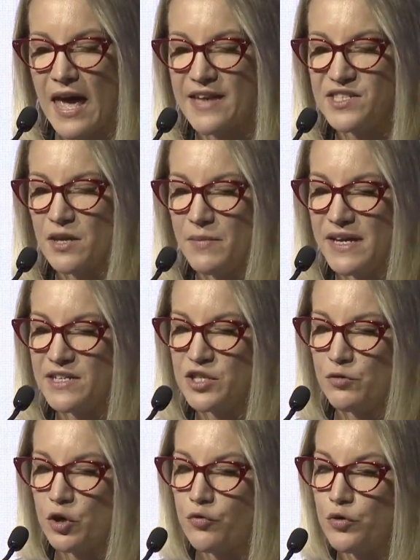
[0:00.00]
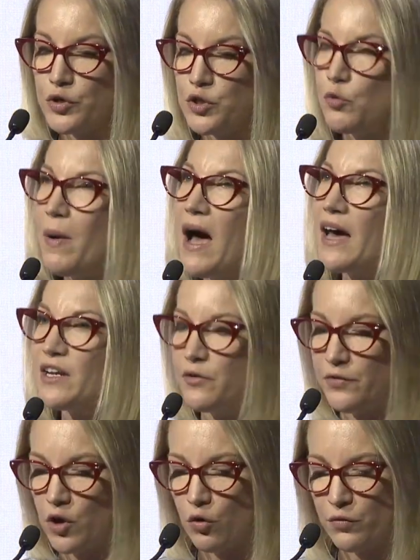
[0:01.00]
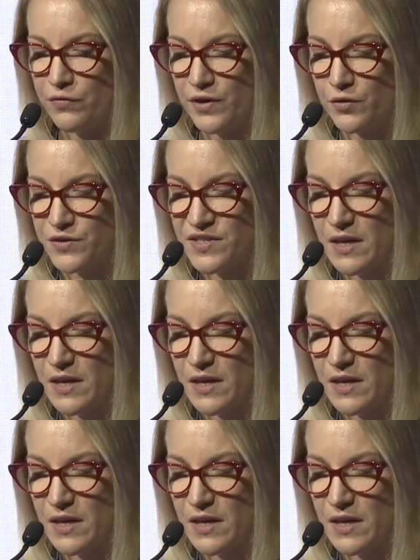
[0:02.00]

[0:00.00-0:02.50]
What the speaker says: SMEs are a crucial partner for Goldfields.